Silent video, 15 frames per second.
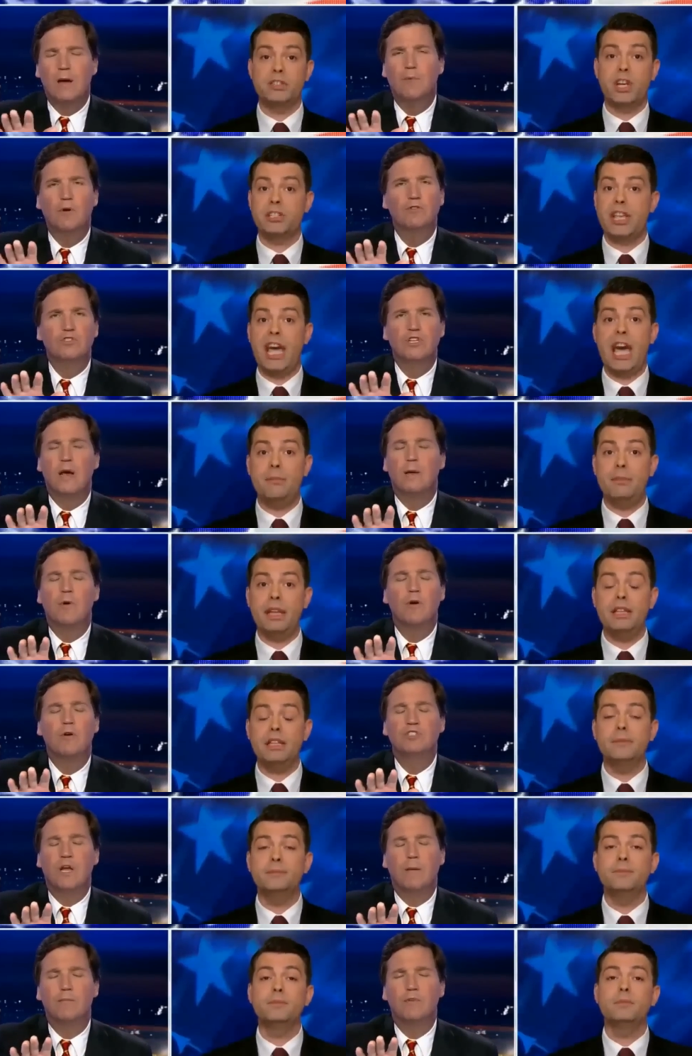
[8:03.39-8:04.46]
Speaker 1: just oh, happened. Stop, oh,
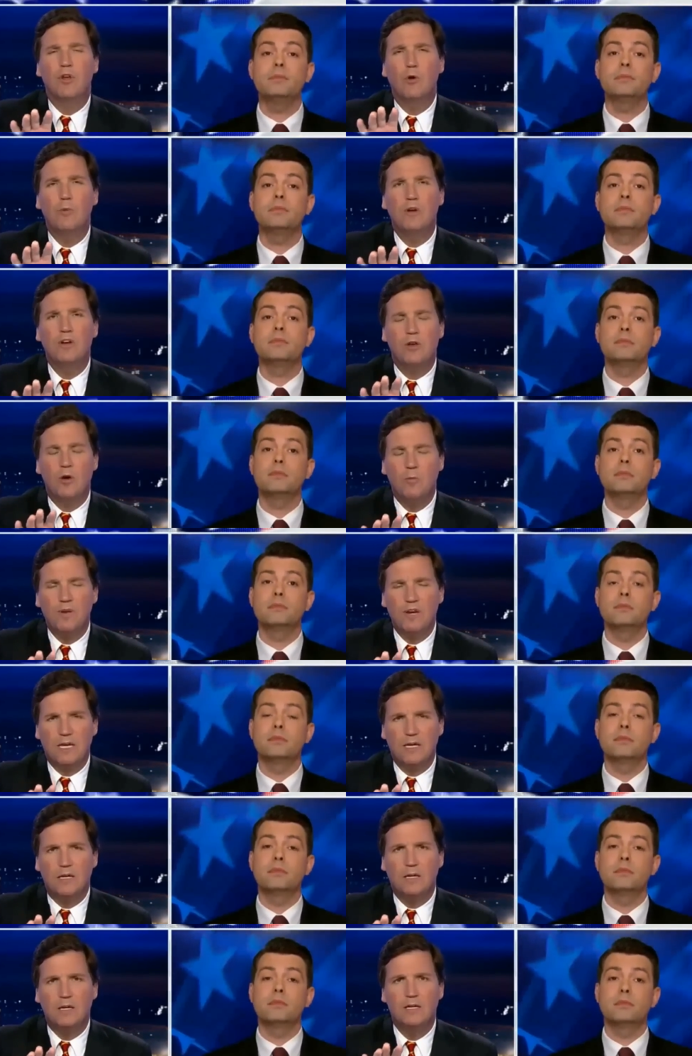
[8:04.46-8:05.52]
stop. Nobody,
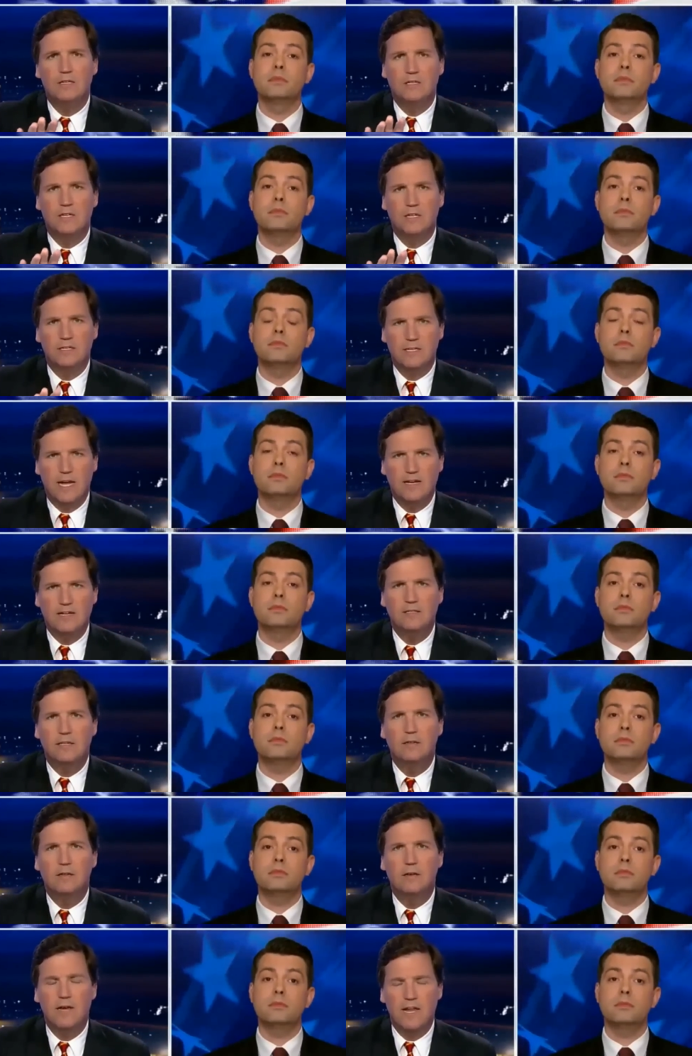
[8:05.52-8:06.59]
nobody is
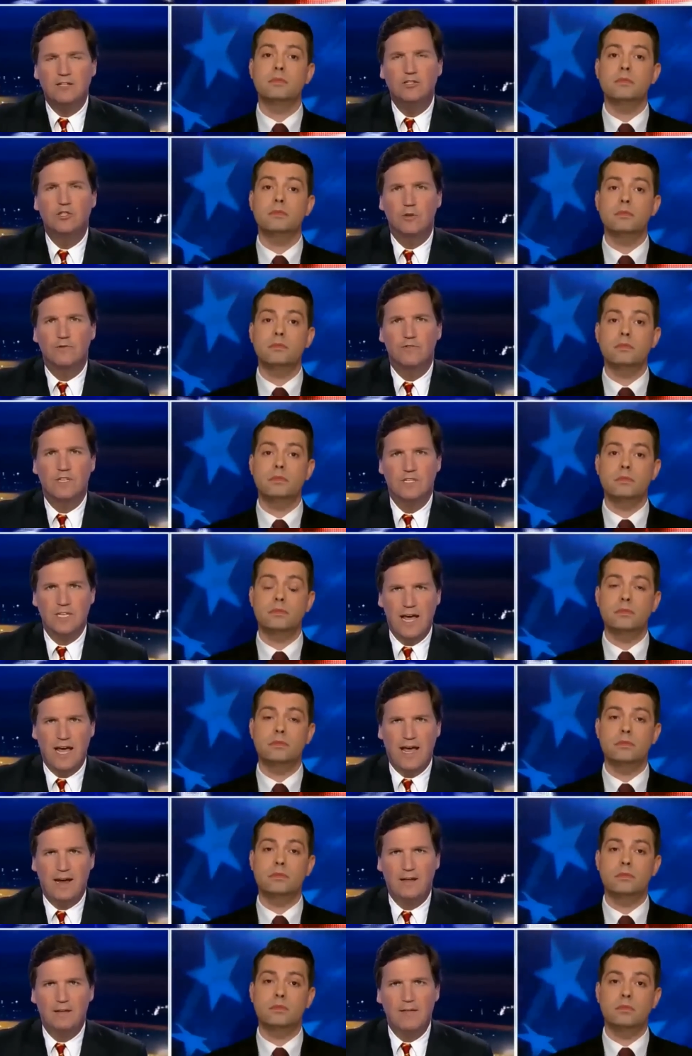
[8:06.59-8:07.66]
contesting the nature of the
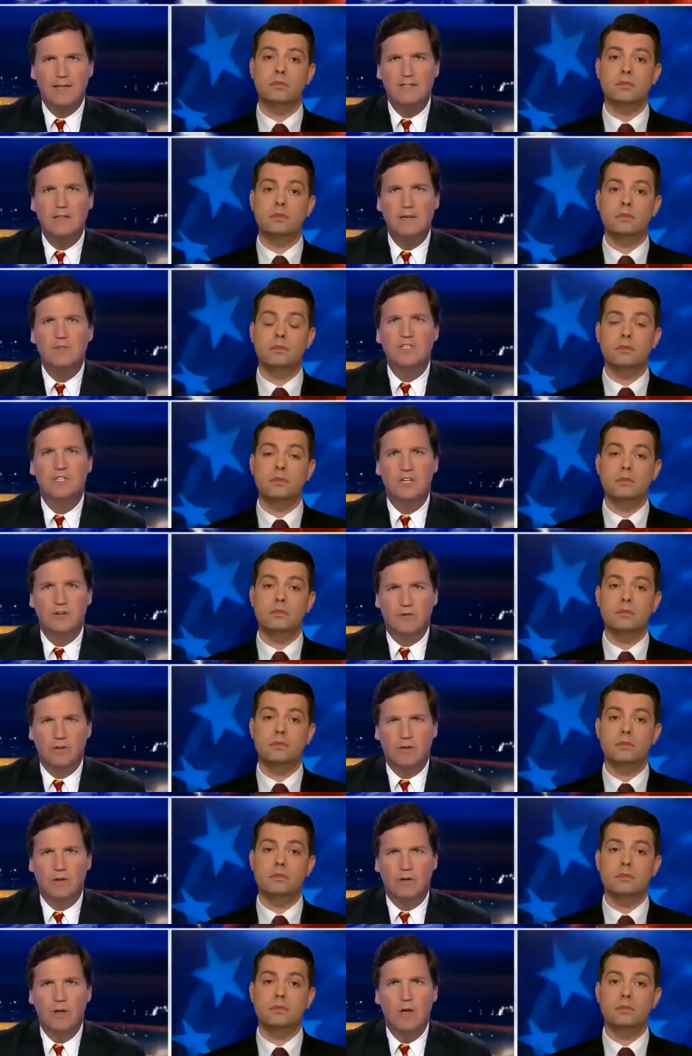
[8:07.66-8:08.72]
attack. That's
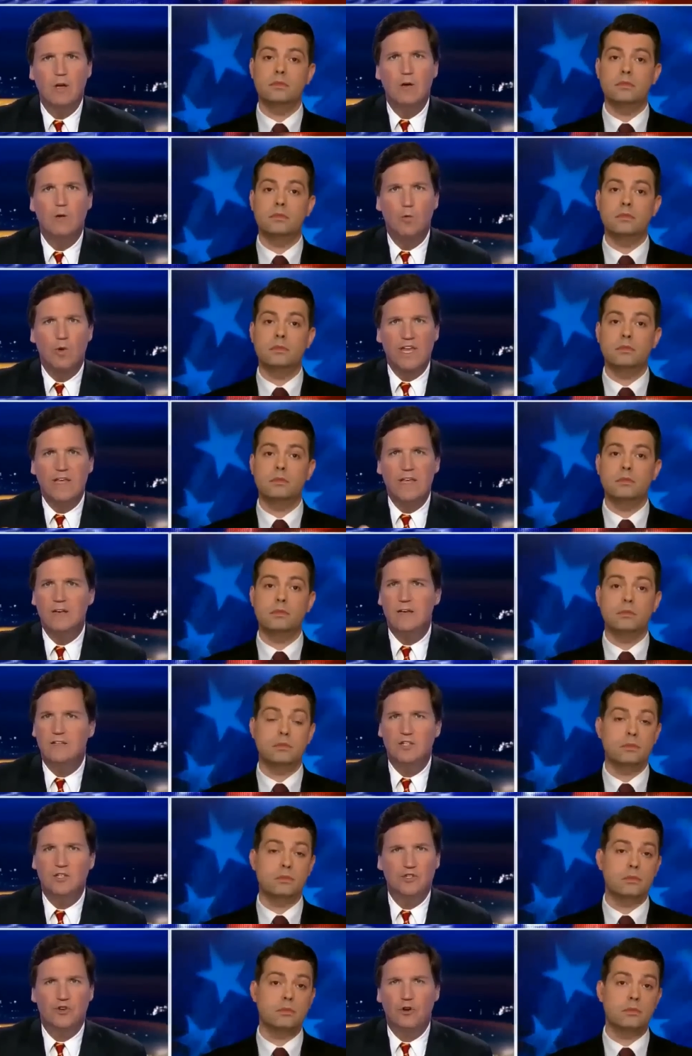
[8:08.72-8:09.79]
immaterial. We
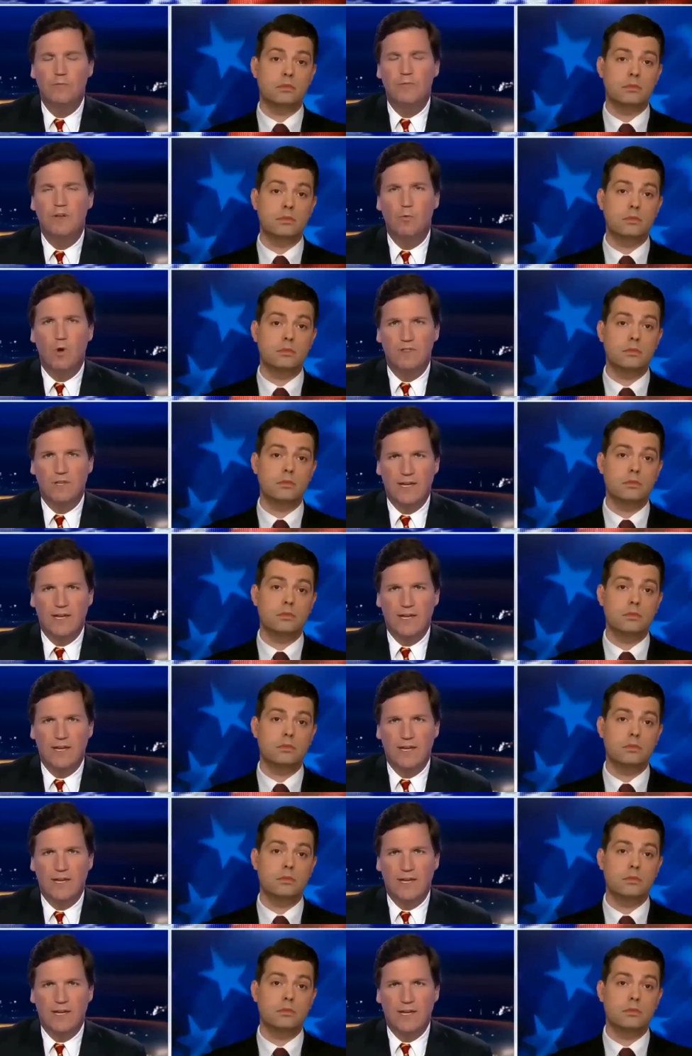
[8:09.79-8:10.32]
can determine what the